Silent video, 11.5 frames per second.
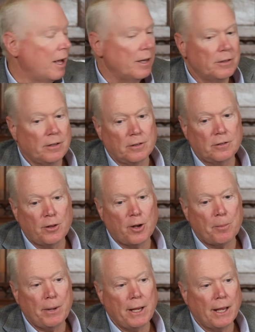uh, to, to,
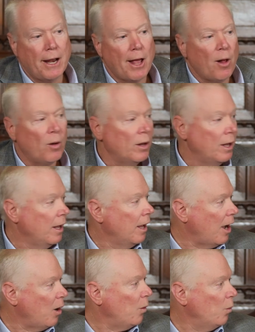their P and L.
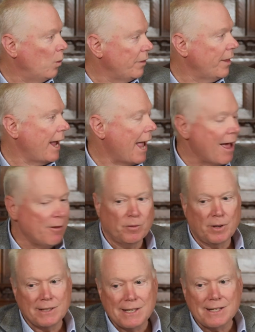Uh, when they have
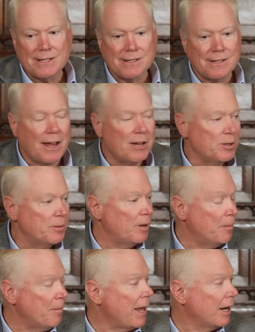a decent size
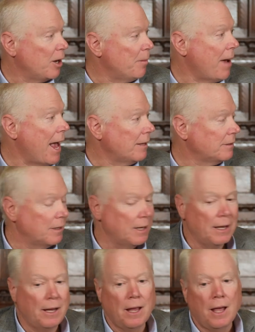amount of
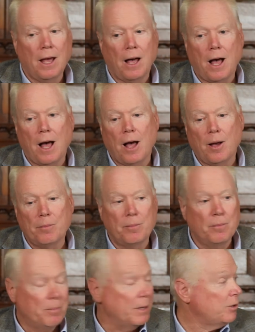capacity, uh,
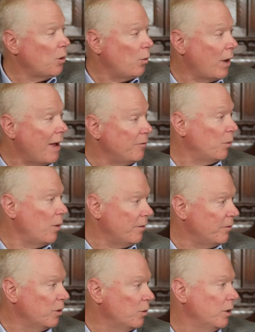but don't have the
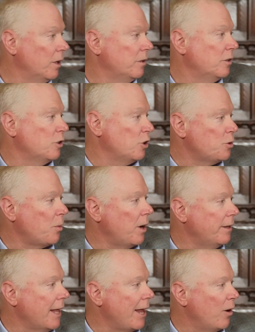revenue to, to, to
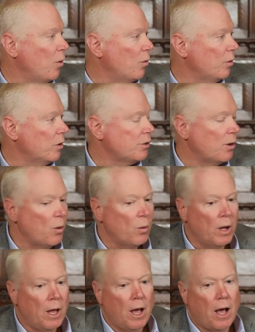spread that over.
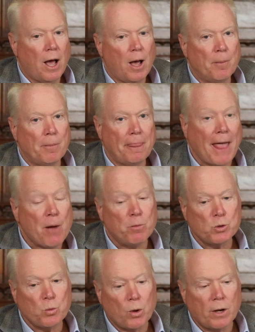So um, that
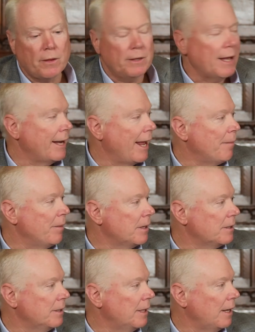was one of the
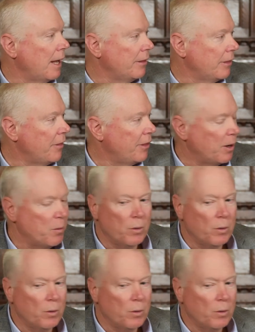dynamics that I, I think